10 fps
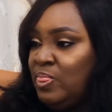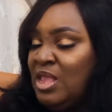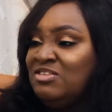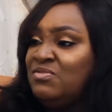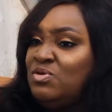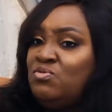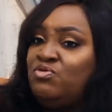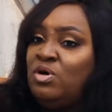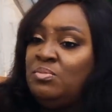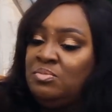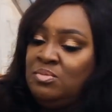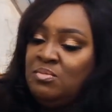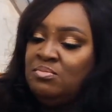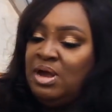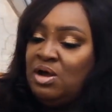It's even from
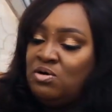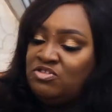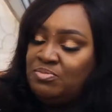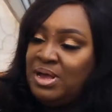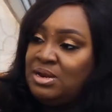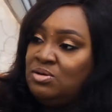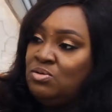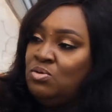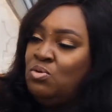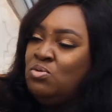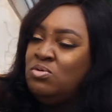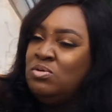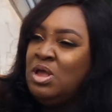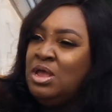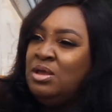my husband
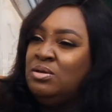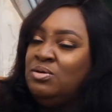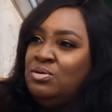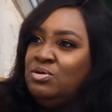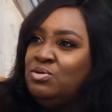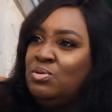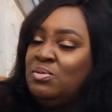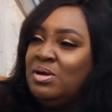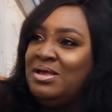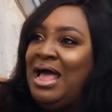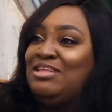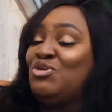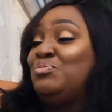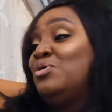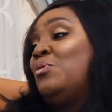who, you know, at
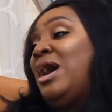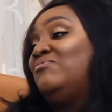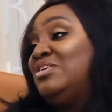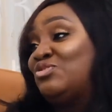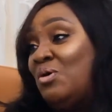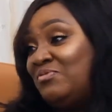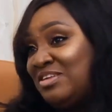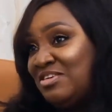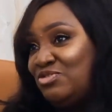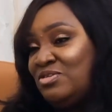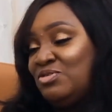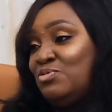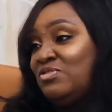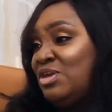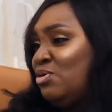some point we'll have these conversations, he
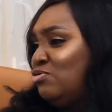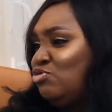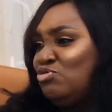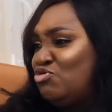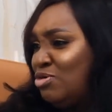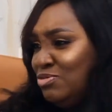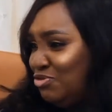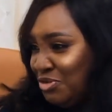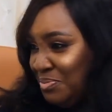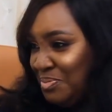will say, "You're too troublesome."